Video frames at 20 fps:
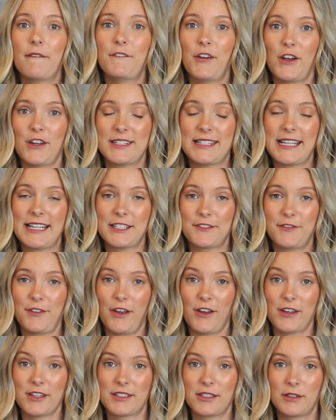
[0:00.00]
First things
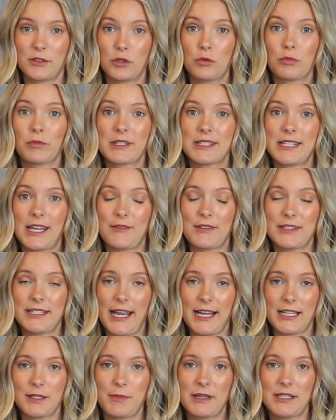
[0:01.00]
first, you'll receive a
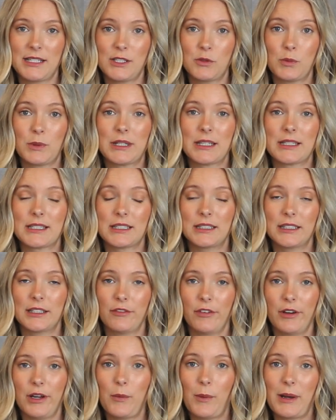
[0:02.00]
text message with a
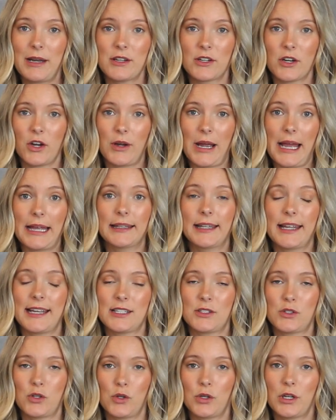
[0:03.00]
delivery window at
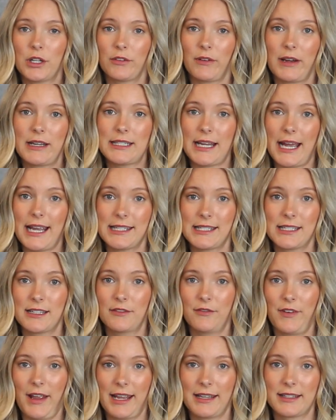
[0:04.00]
least 2 to 3 days in
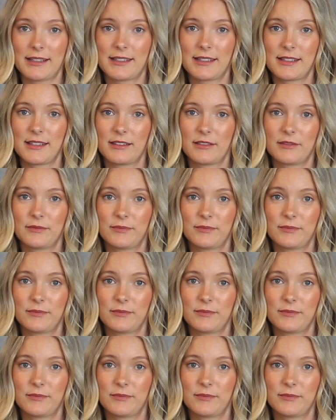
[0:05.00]
advance.